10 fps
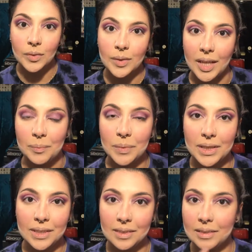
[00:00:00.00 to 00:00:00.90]
Okay,
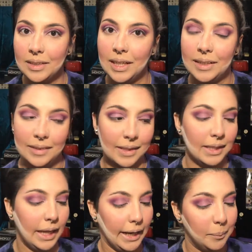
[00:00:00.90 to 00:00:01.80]
methinks that's a nice
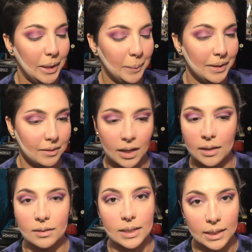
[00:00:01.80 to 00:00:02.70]
thin line. Maybe it's not
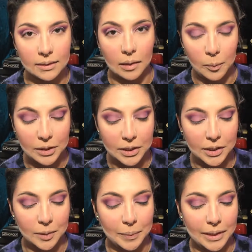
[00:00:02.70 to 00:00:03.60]
as thin as I wish it
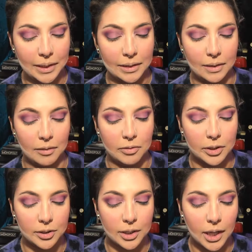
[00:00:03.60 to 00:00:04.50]
could be because
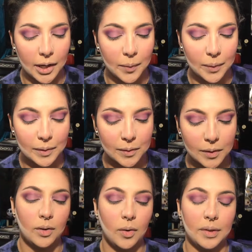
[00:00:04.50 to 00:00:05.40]
obviously I always
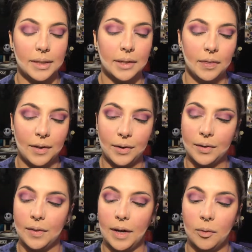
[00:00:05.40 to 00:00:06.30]
go a little thicker
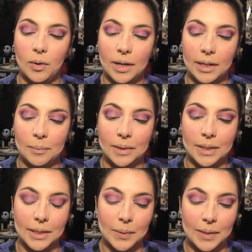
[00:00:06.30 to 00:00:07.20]
than I wanted, but
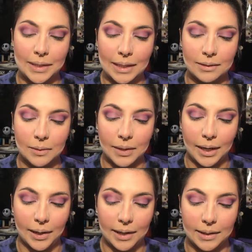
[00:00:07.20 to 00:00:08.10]
you know what? That's
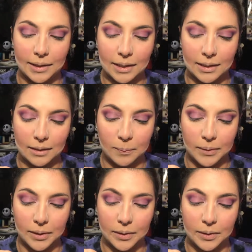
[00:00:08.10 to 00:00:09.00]
okay. I think that that's
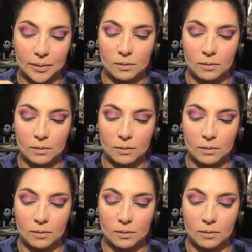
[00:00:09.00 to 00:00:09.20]
pretty good.